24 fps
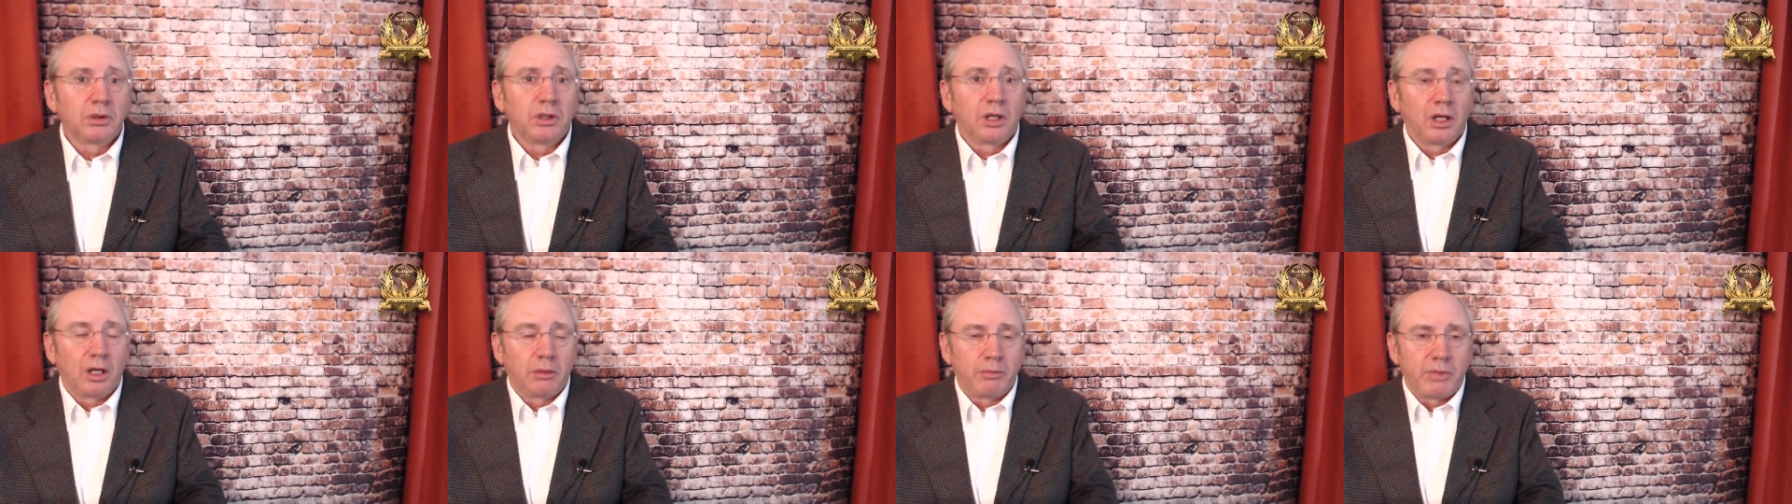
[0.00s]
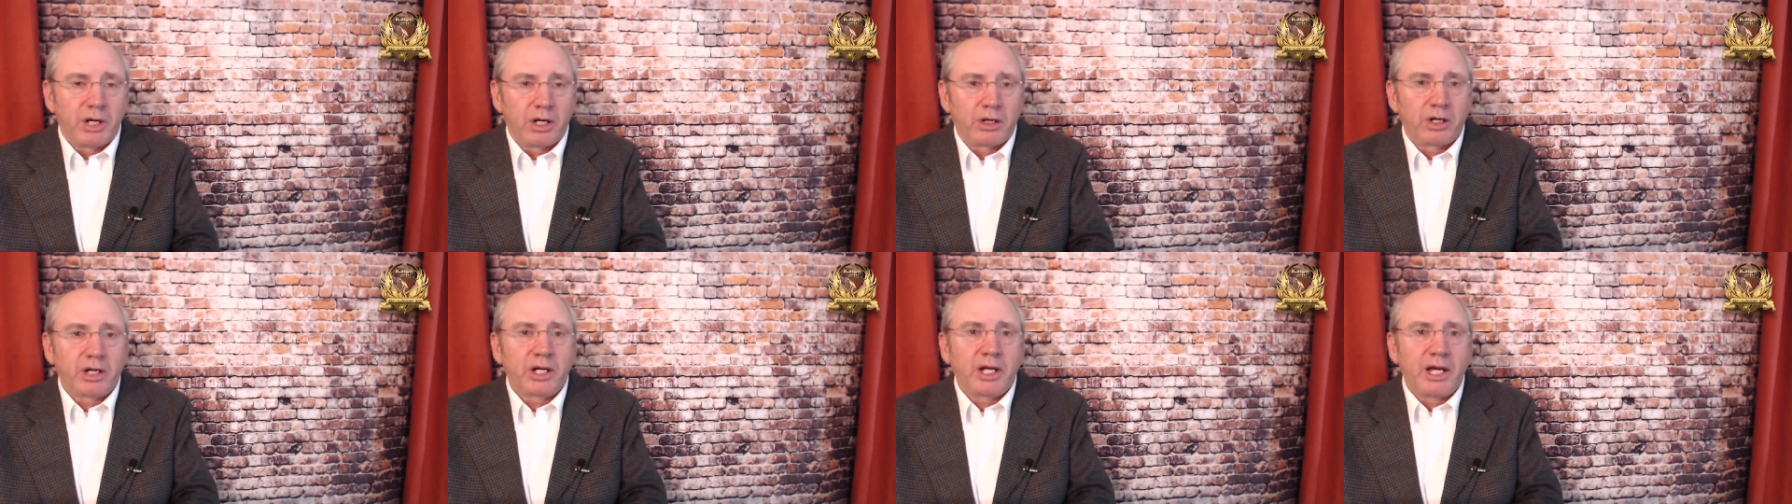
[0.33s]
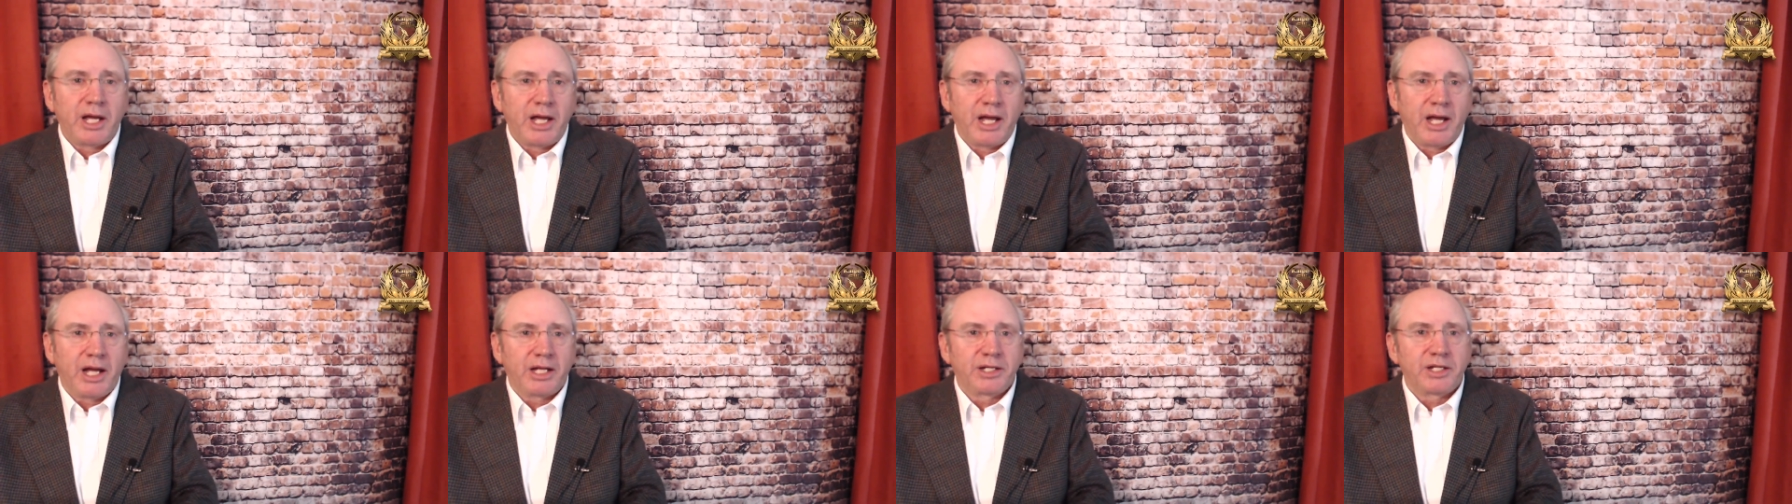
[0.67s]
America
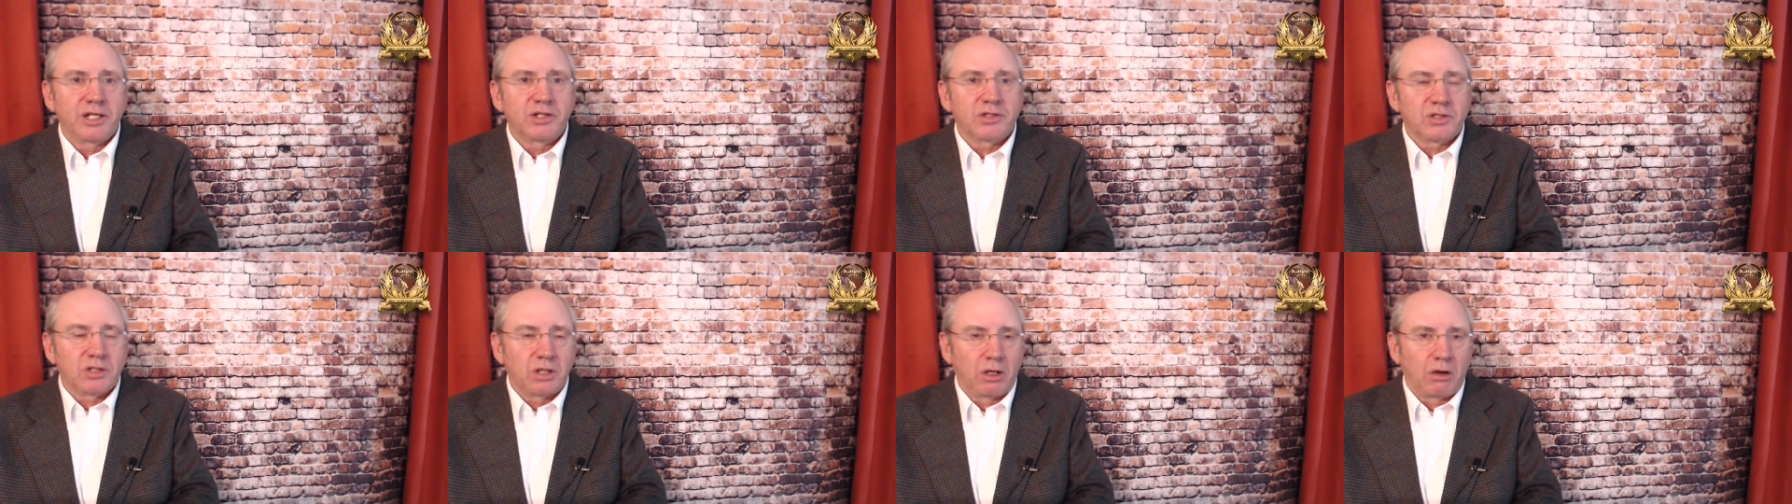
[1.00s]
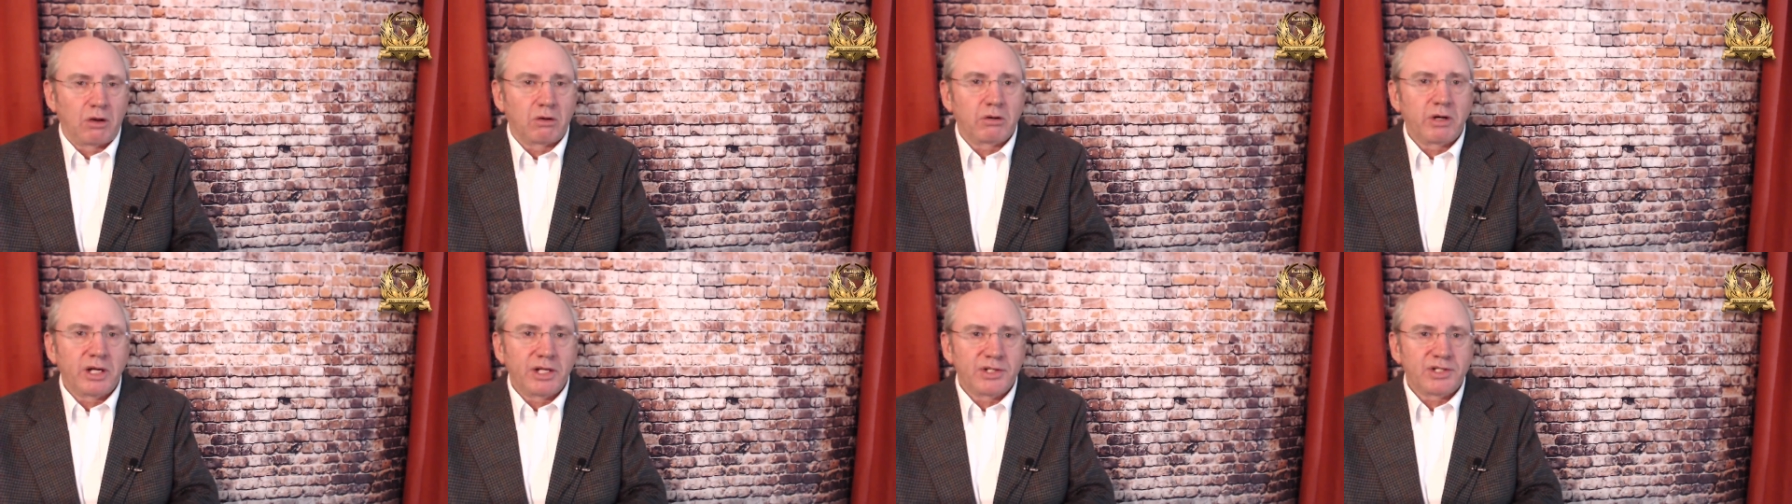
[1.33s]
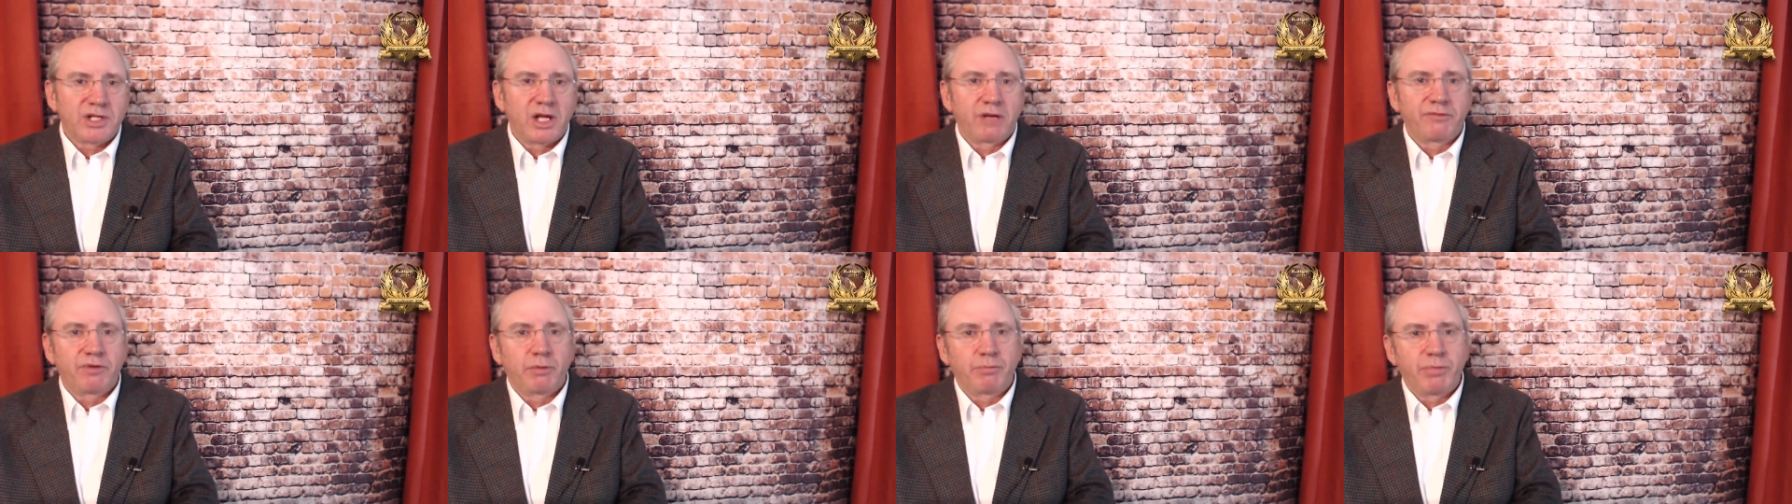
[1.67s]
had its longest
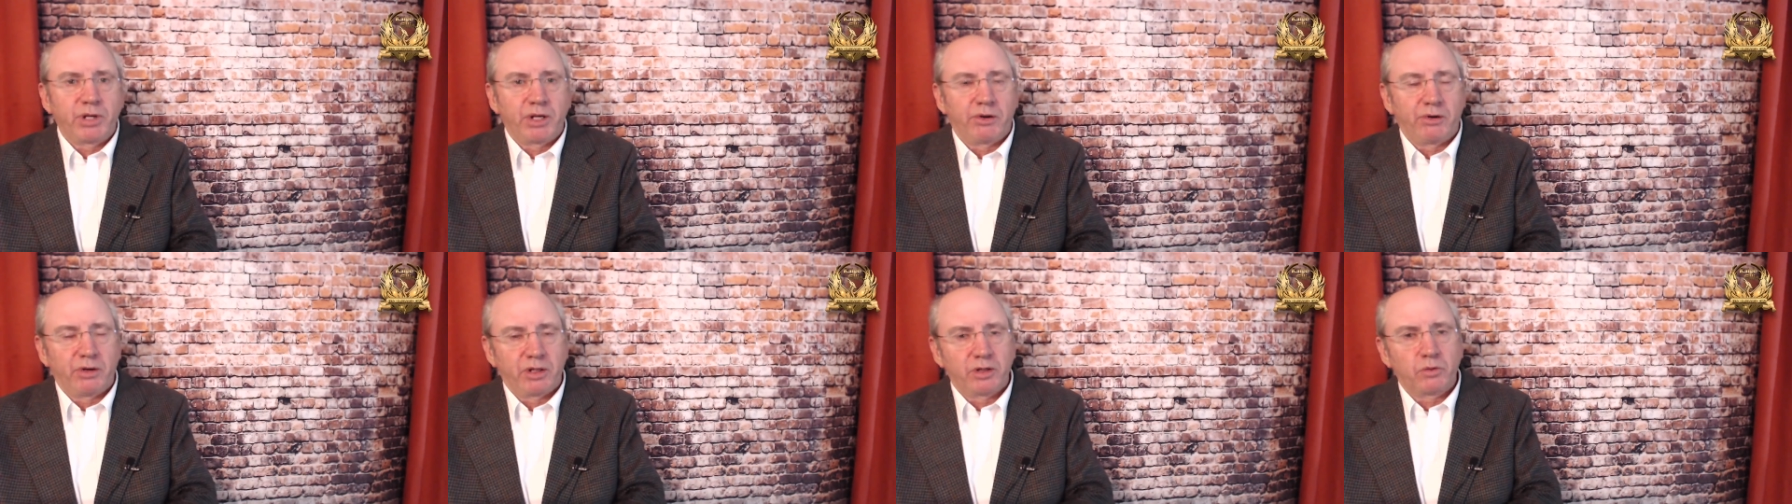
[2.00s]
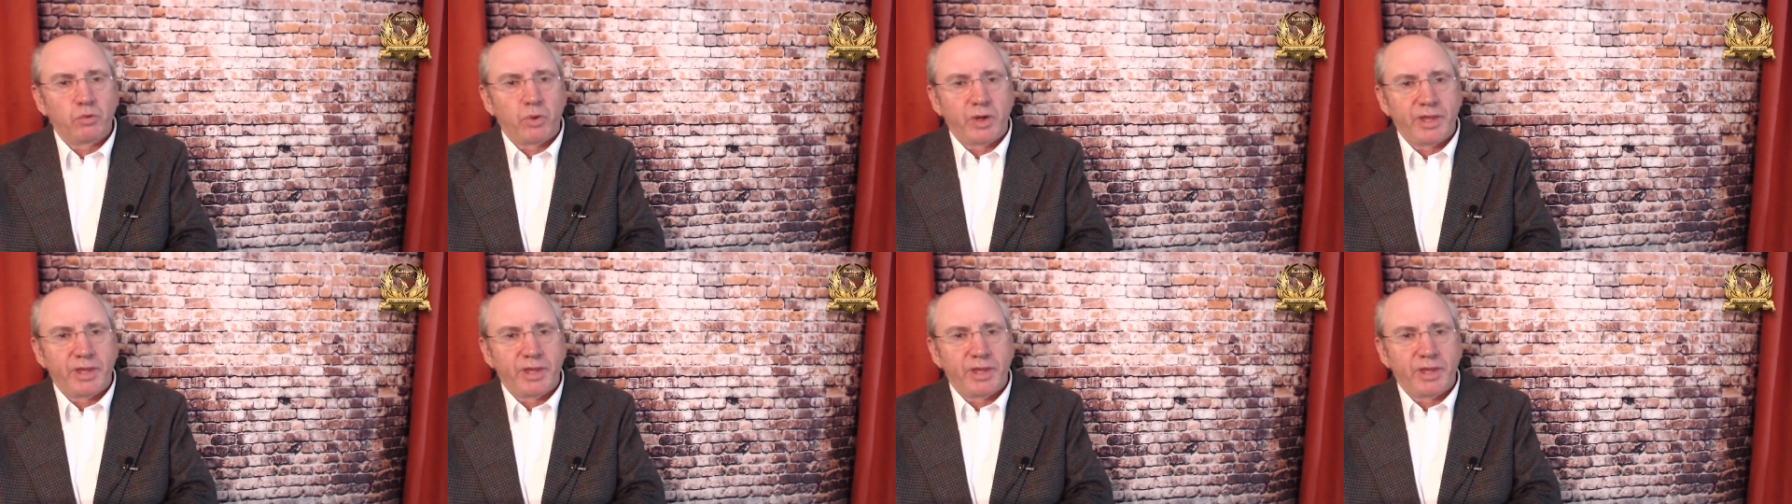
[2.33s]
ever period